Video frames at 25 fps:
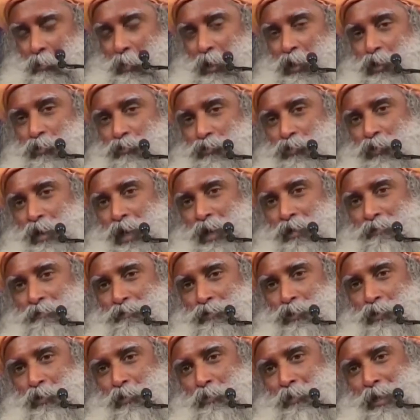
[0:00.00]
But if you
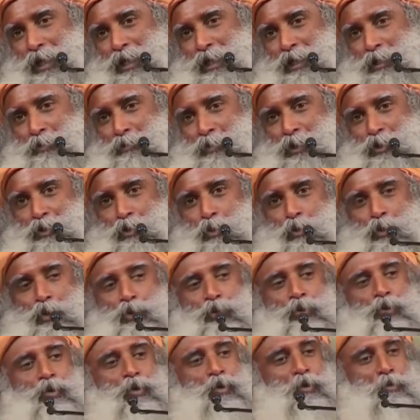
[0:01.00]
have no management over
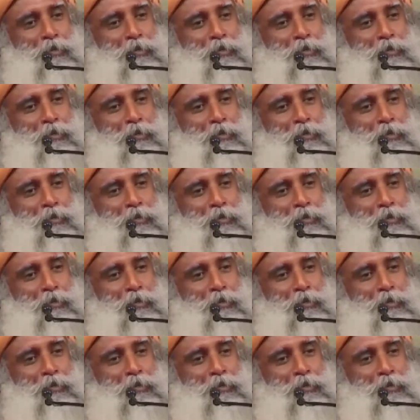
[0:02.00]
your